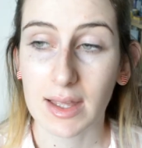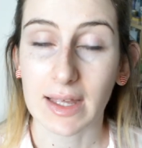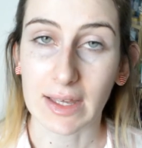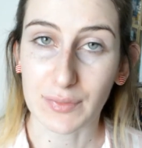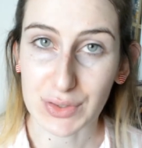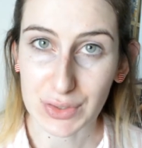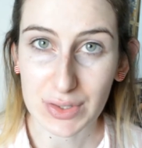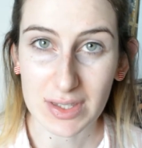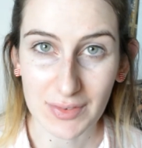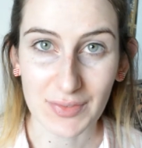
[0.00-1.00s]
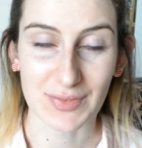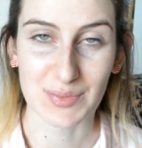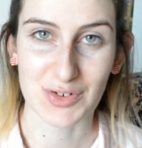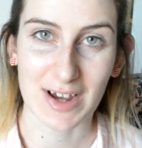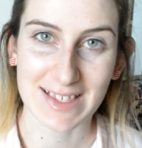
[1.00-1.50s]
if you do suffer from
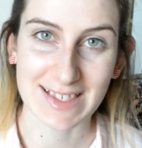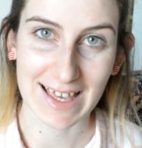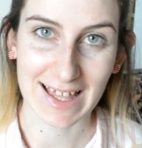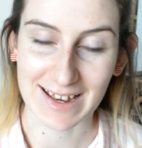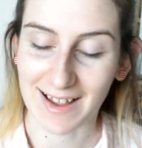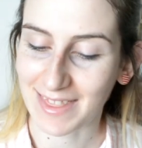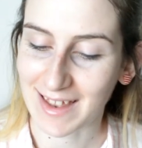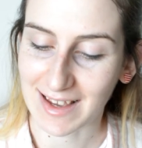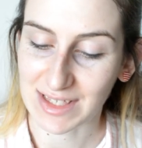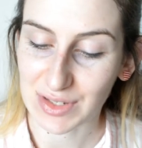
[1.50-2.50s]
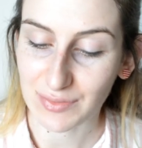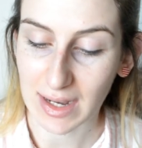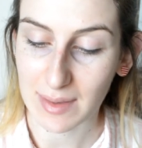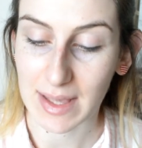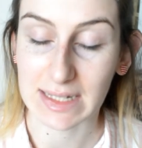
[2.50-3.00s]
dry skin, then I do
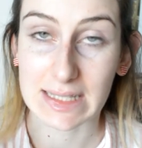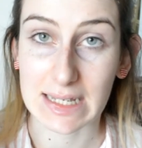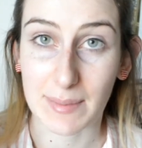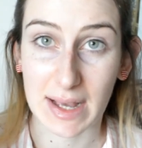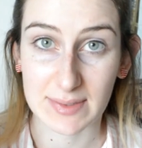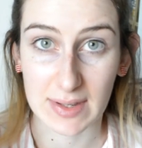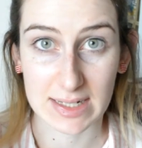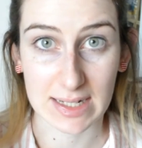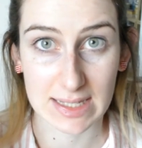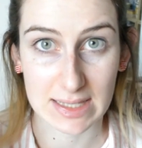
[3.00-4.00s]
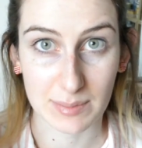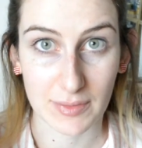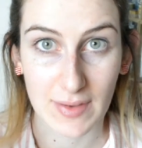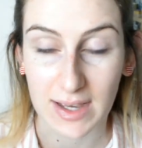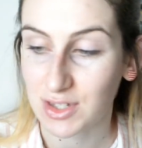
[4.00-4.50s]
recommend the Max Factor Lasting
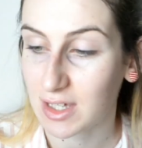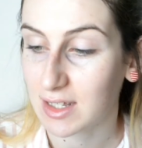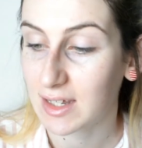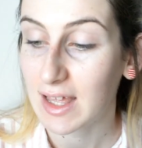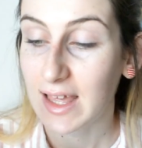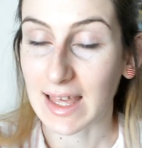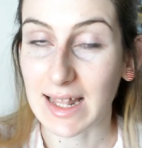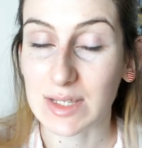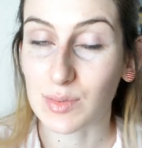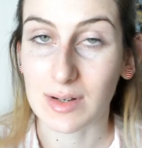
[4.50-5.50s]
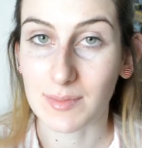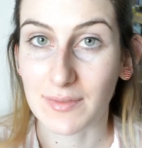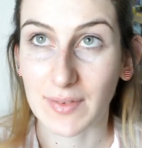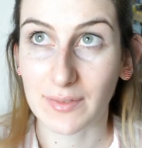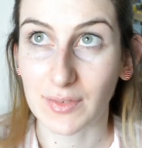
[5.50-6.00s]
Perfection. It is one of my
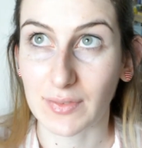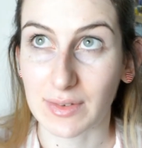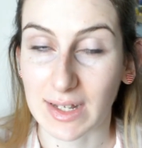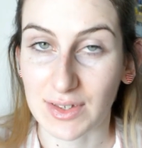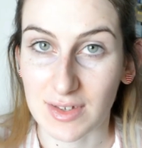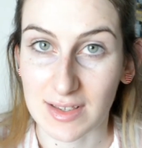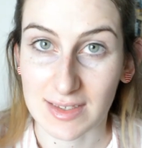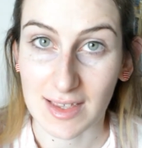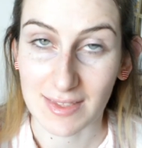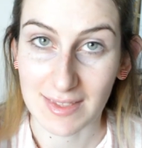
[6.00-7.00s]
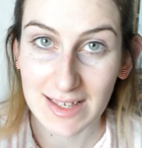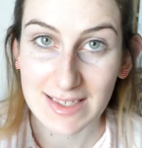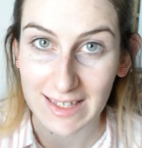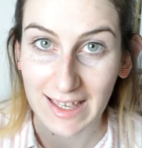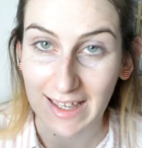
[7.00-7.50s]
favourite foundations
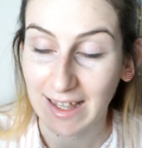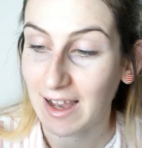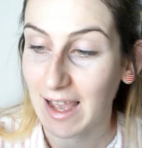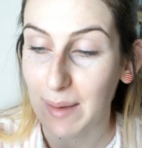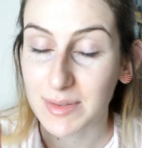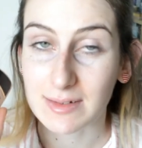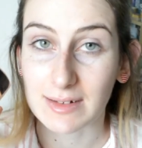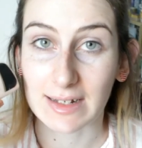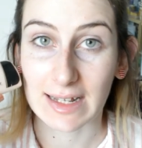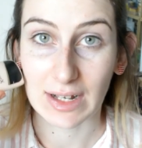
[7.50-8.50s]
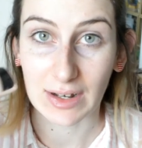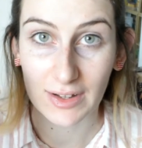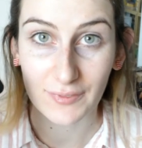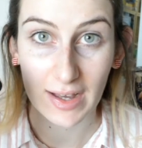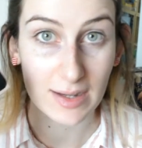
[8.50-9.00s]
this year. I absolutely
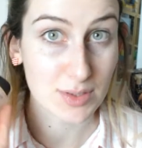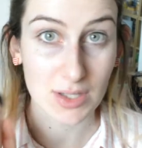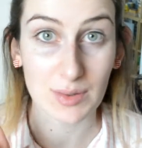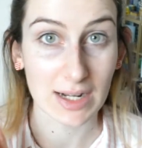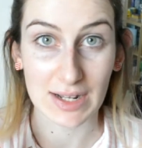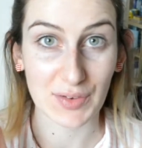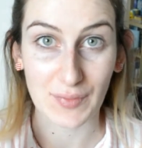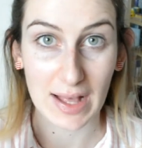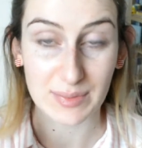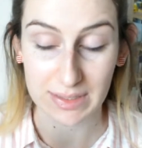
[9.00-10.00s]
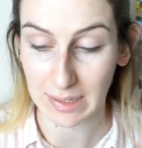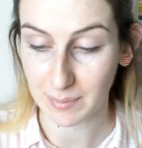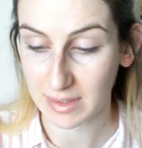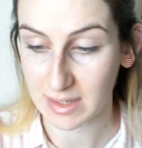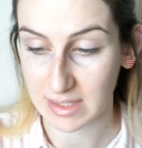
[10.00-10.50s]
love it. I'm so glad I found it
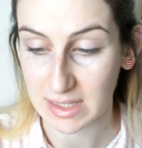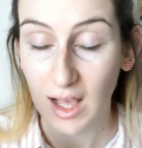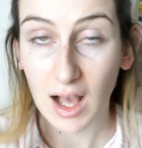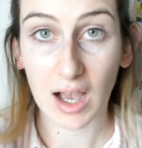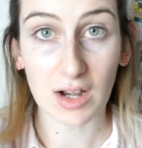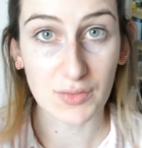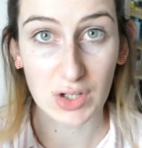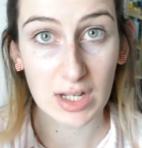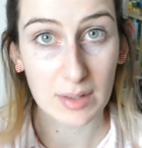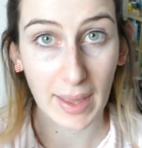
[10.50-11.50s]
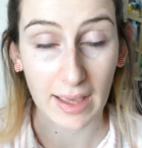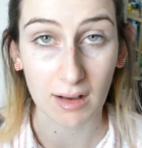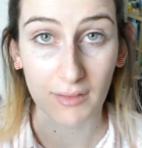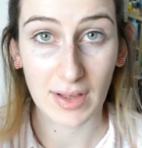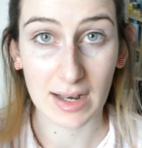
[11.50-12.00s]
because I love the colour
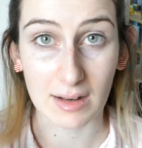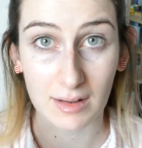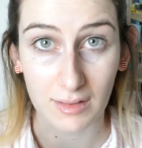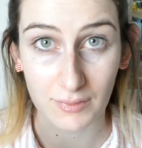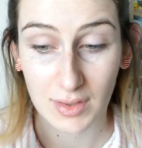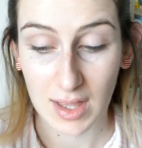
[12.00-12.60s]
payoff and I love